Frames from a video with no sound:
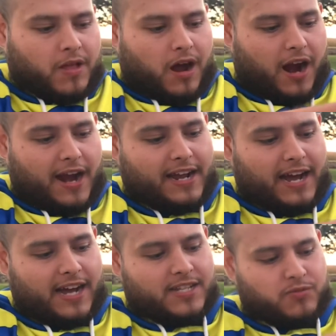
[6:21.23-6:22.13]
Alright
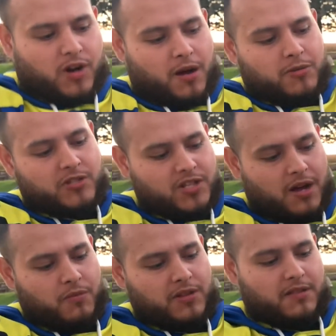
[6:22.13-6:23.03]
guys, we're almost
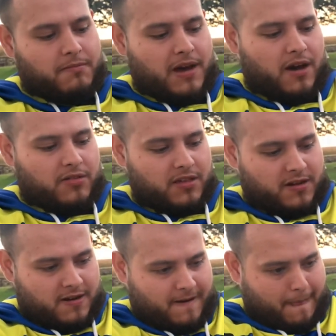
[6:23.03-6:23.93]
done with the mouth
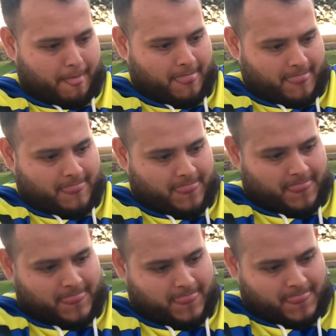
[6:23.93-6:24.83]
here.
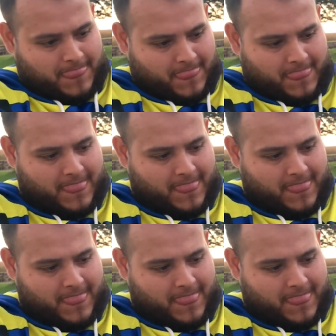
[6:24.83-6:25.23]
The mouth?